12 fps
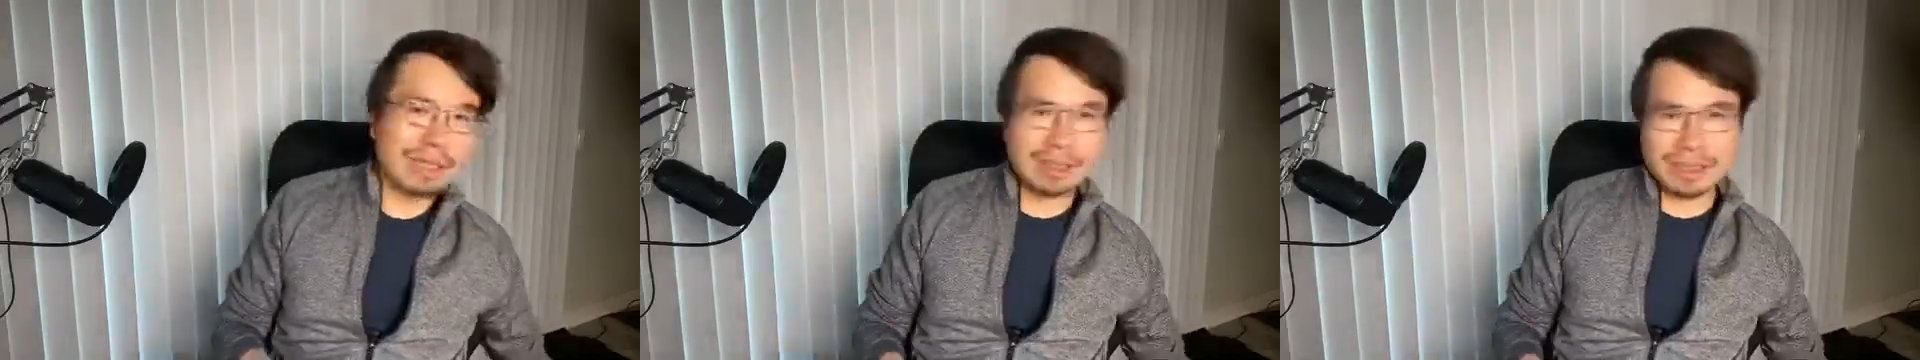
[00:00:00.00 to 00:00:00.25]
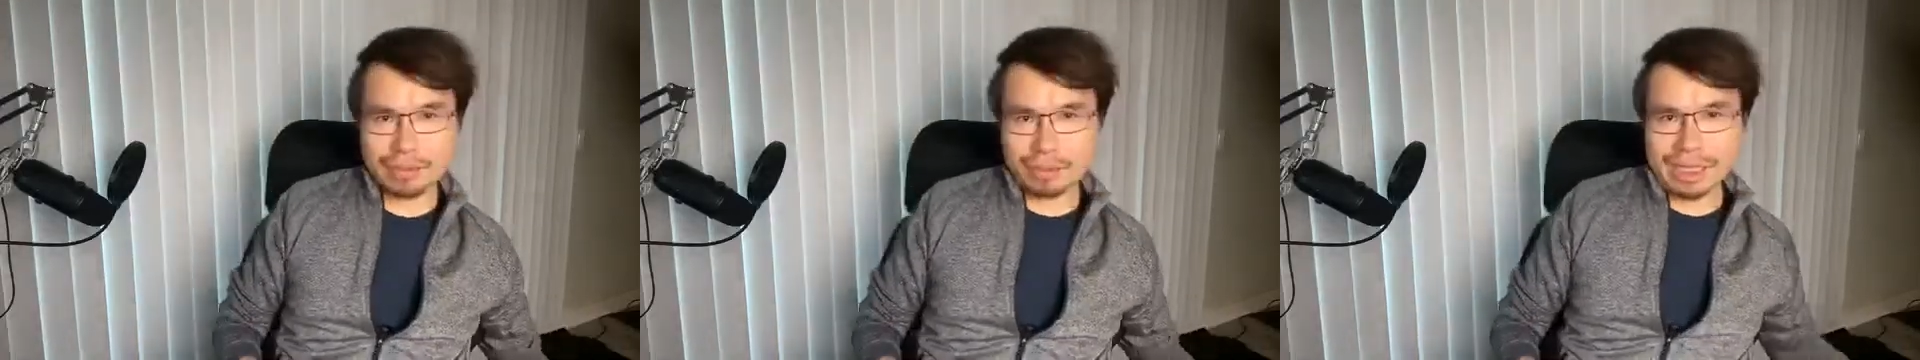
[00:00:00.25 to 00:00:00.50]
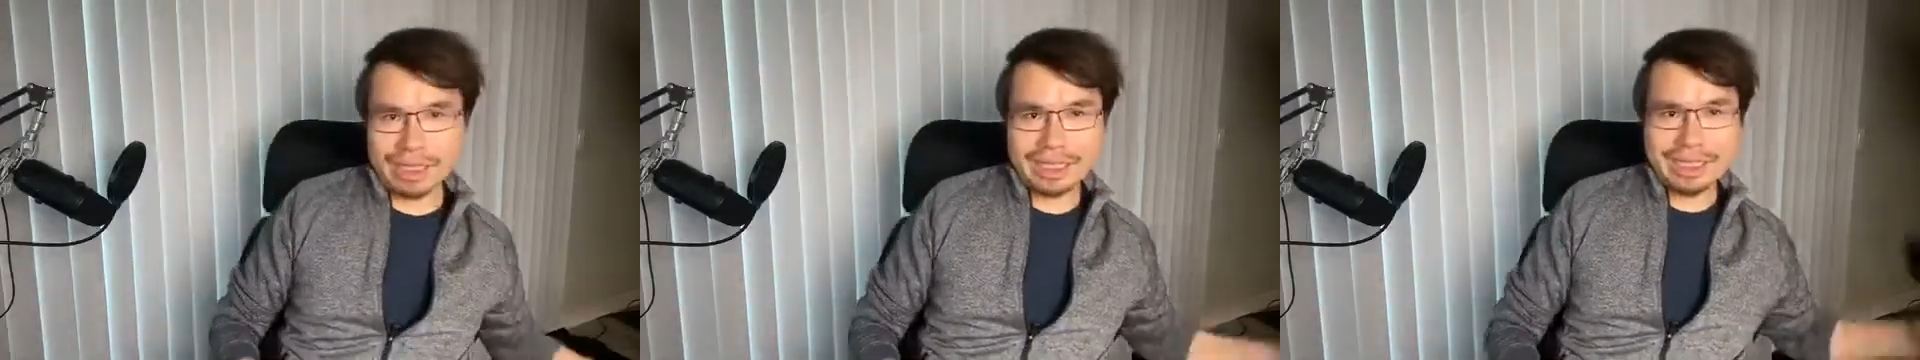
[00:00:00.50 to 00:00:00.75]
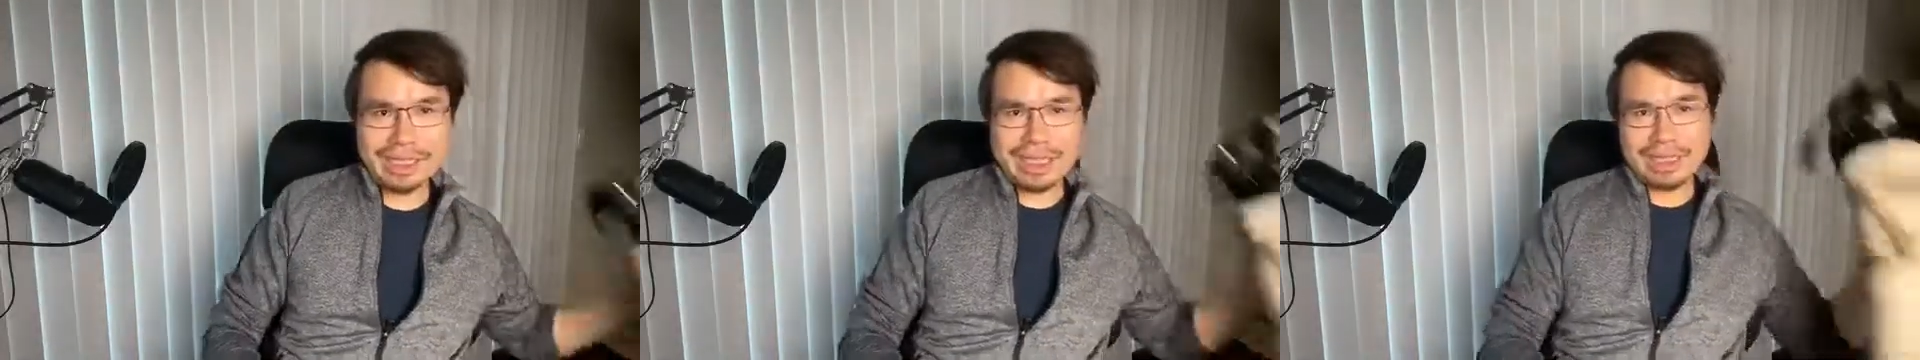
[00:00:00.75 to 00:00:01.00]
this one,
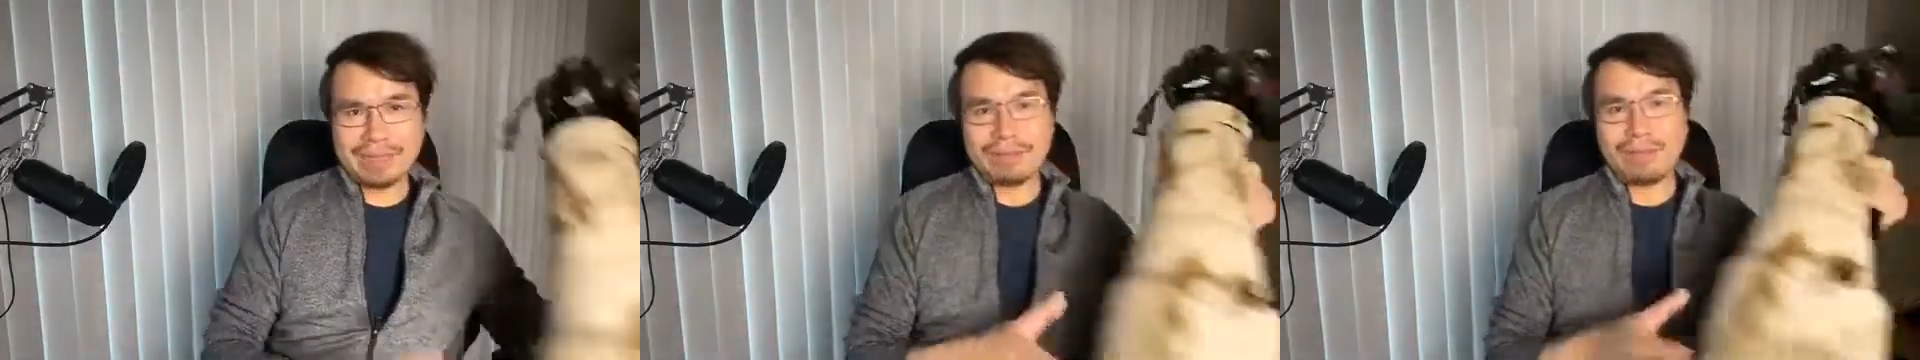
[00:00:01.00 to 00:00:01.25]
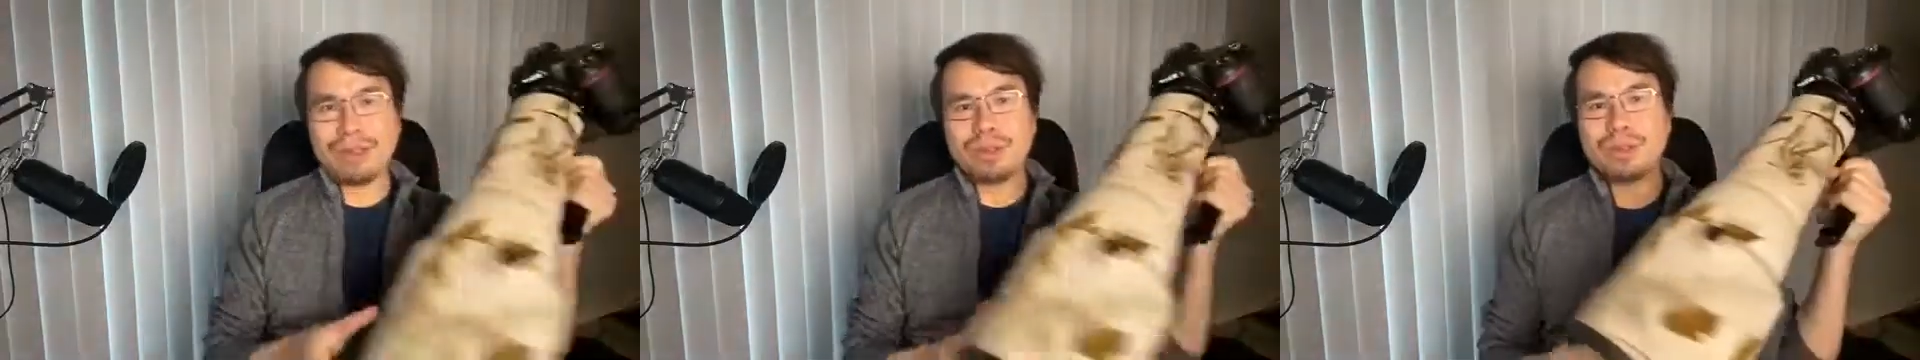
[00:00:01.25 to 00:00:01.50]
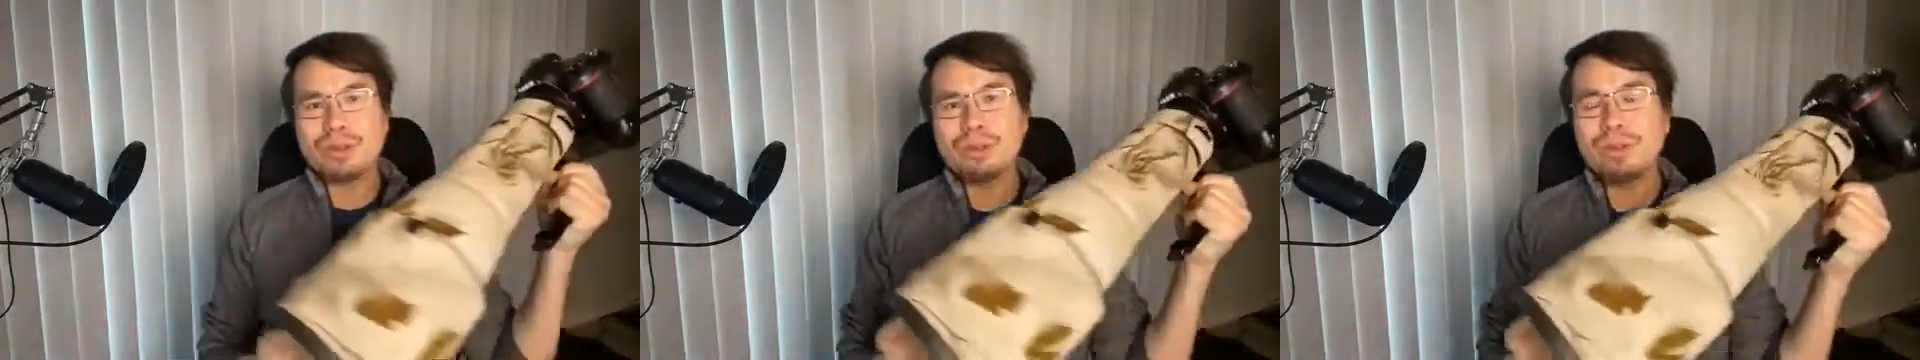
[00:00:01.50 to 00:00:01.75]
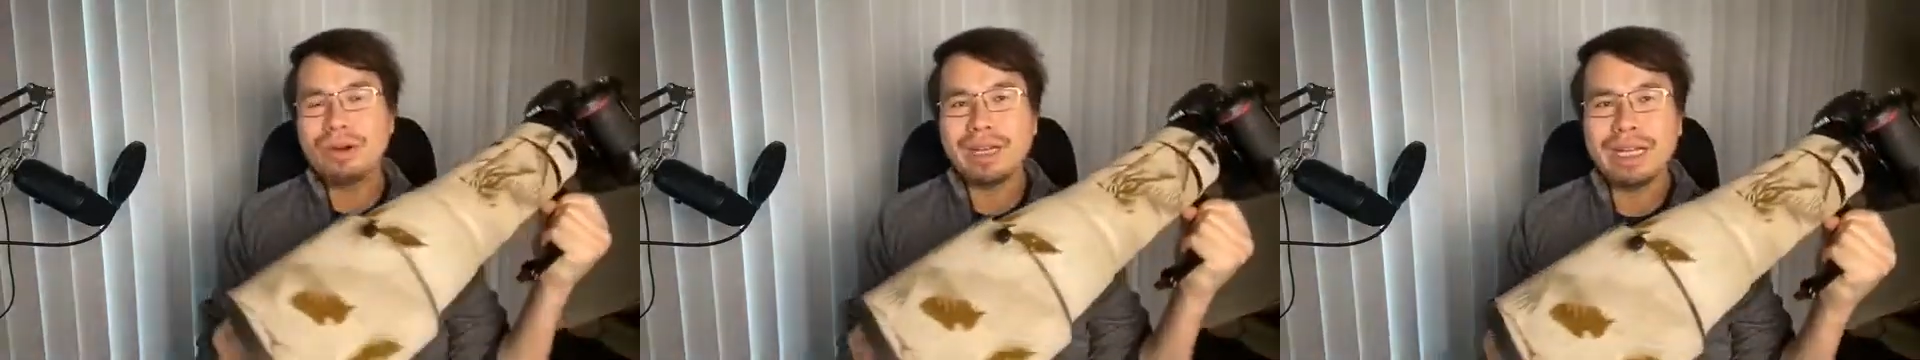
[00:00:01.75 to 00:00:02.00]
the
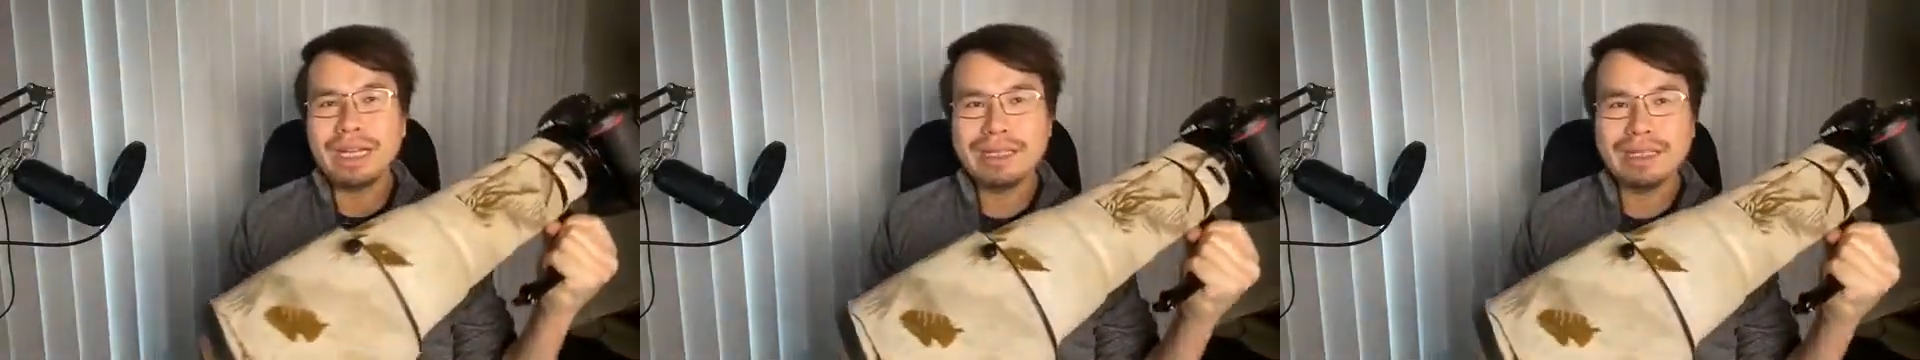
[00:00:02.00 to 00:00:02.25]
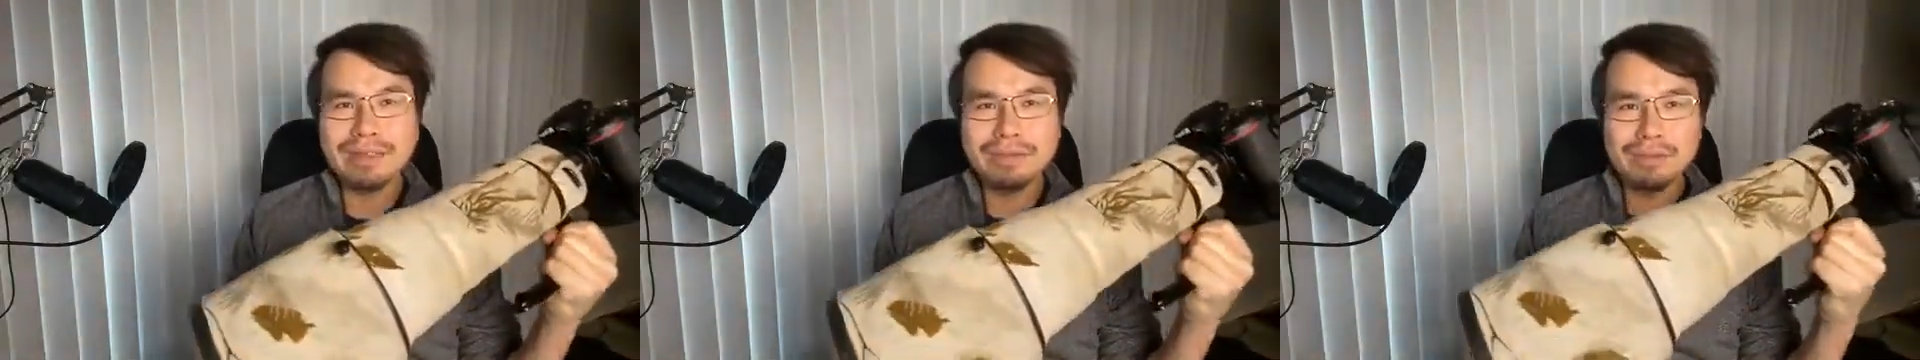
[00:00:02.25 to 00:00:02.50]
402.8